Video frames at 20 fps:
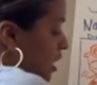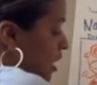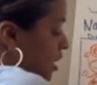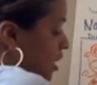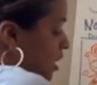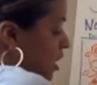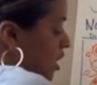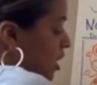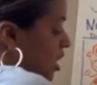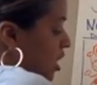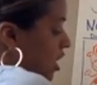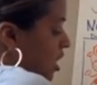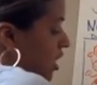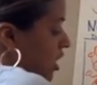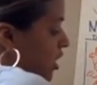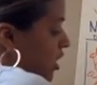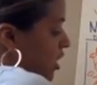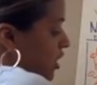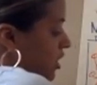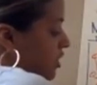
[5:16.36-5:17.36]

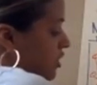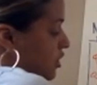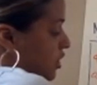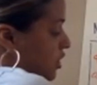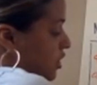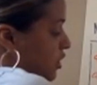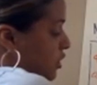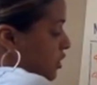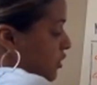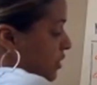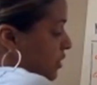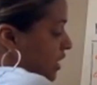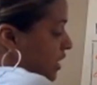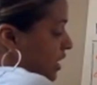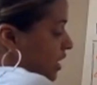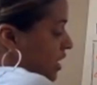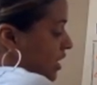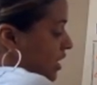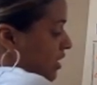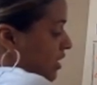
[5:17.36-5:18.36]

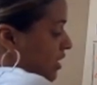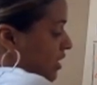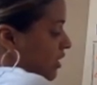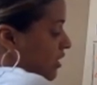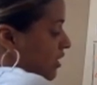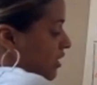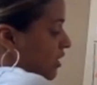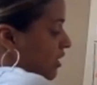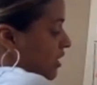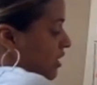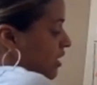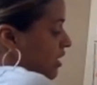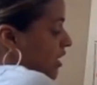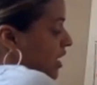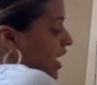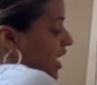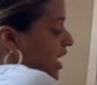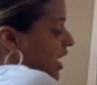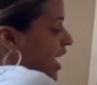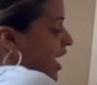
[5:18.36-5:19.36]
Gardonia.
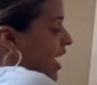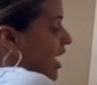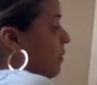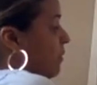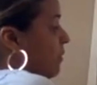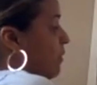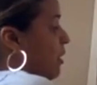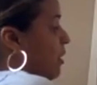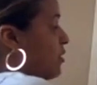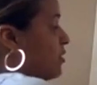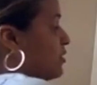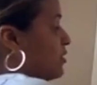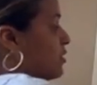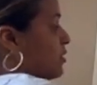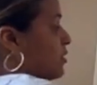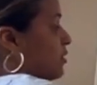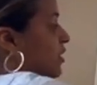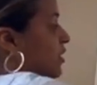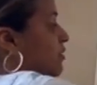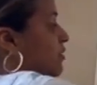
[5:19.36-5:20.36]
And I'm also
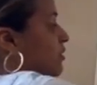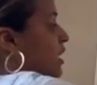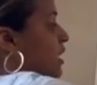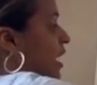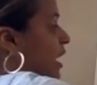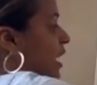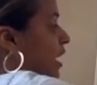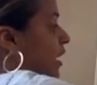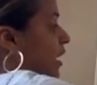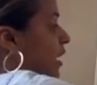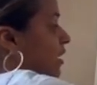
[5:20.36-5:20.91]
going to write